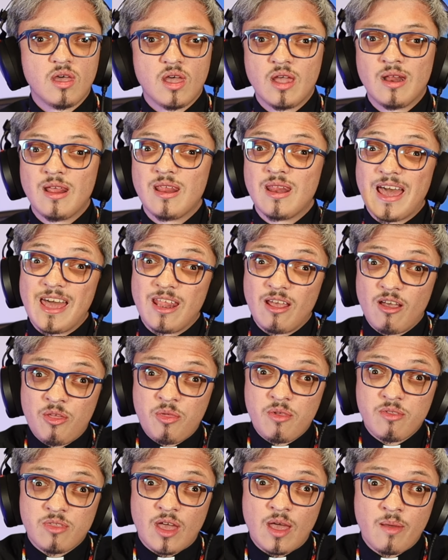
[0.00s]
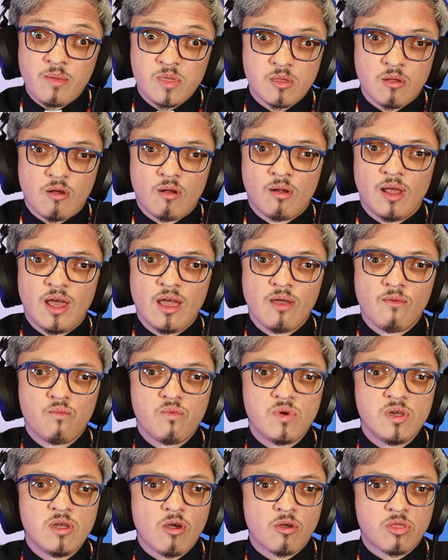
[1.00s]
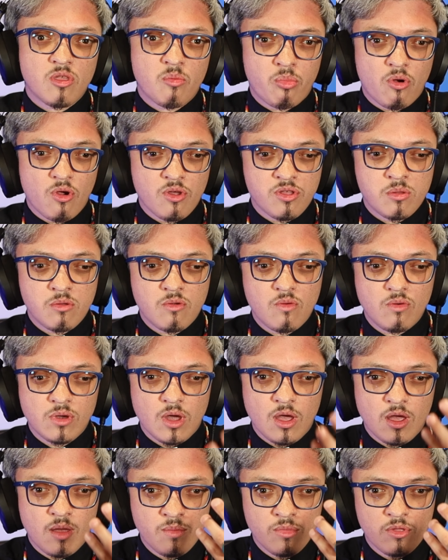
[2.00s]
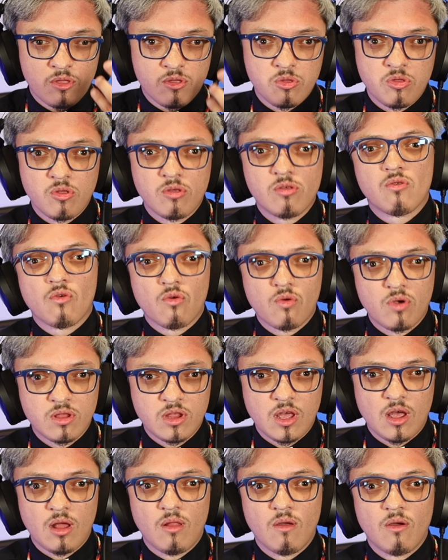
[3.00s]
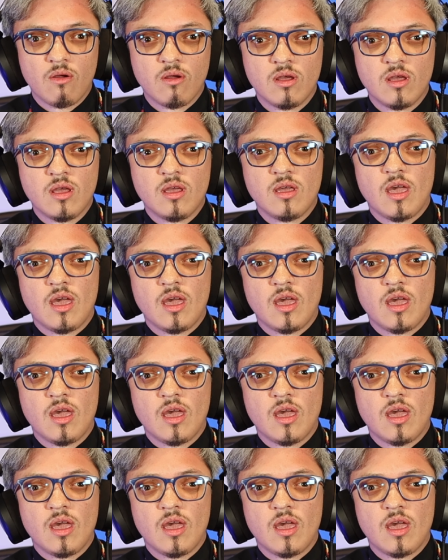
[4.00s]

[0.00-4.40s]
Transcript: And then at other times in our life, we are the person who comes to the storyteller